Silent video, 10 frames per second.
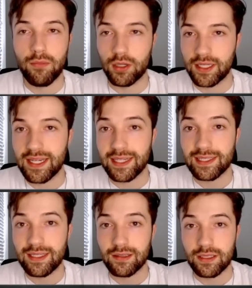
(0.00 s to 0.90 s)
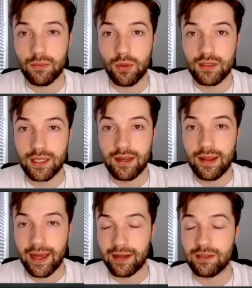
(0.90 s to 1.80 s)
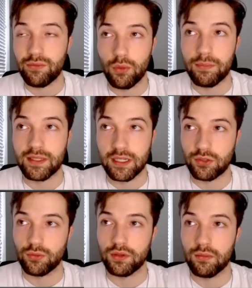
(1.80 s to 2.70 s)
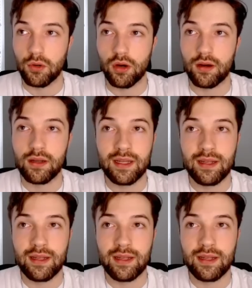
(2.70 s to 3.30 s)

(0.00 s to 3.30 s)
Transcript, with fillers: Marquise because he wasn't at his full potential with Lamar.